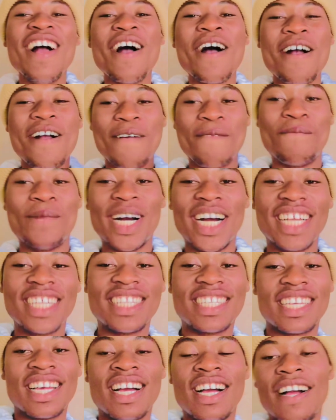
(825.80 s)

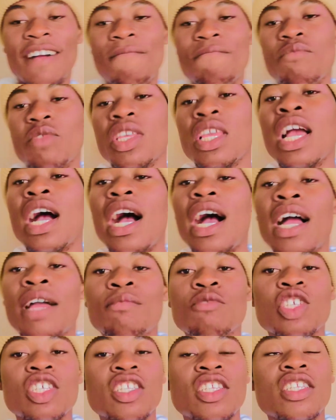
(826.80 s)
But yeah, I'm
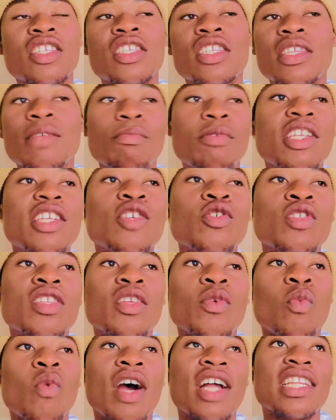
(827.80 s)
just simply
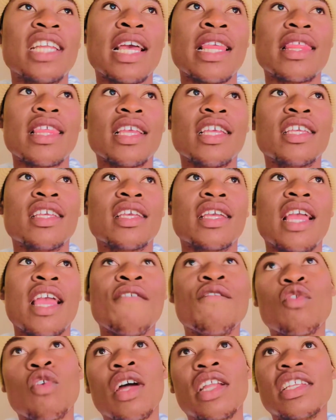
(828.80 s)
using what I think
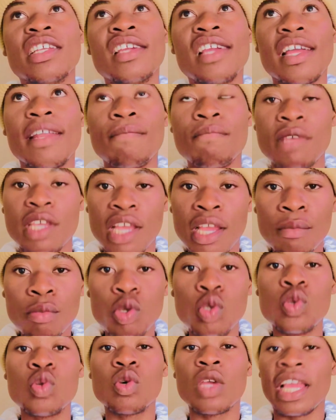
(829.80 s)
everyone can be able
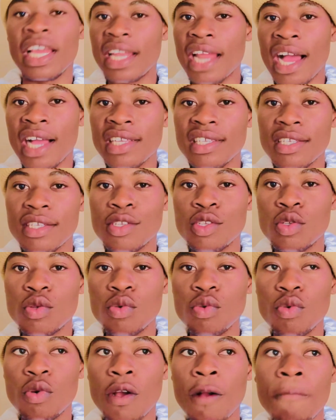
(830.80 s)
to get access
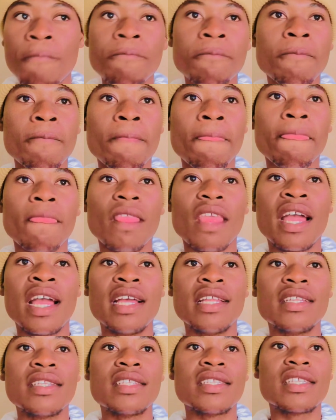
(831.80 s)
to.
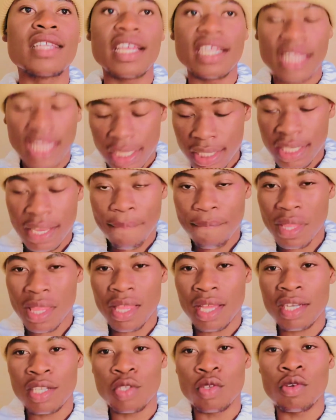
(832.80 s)
And that's something
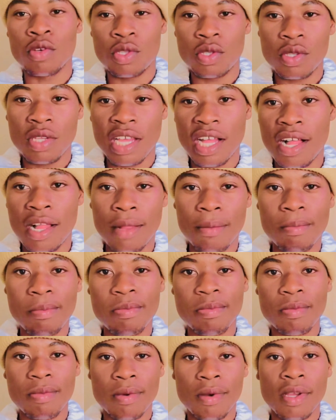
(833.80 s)
that is going to help,
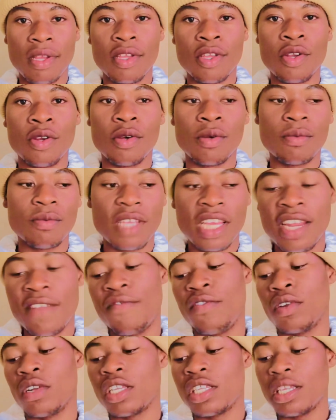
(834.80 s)
you know, at a
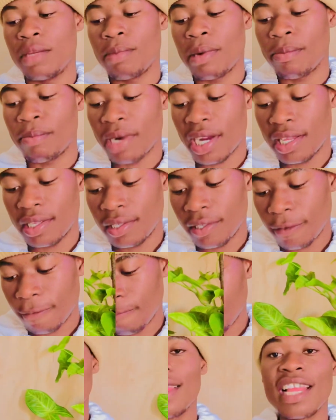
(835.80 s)
very cheaper price.
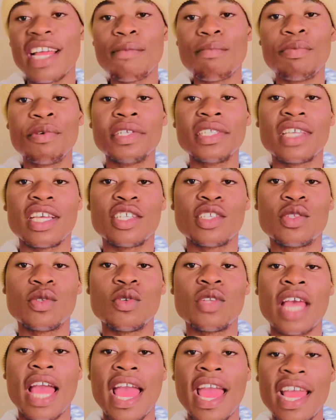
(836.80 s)
And that brings us to
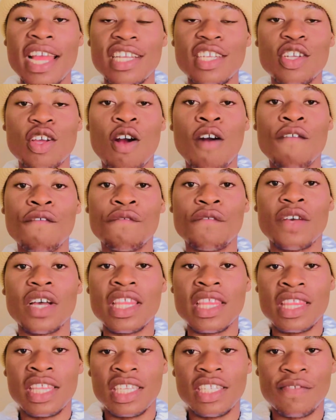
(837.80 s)
the end of
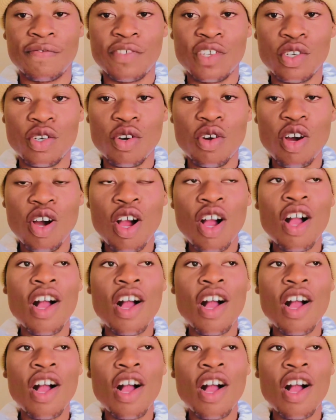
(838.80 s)
this video.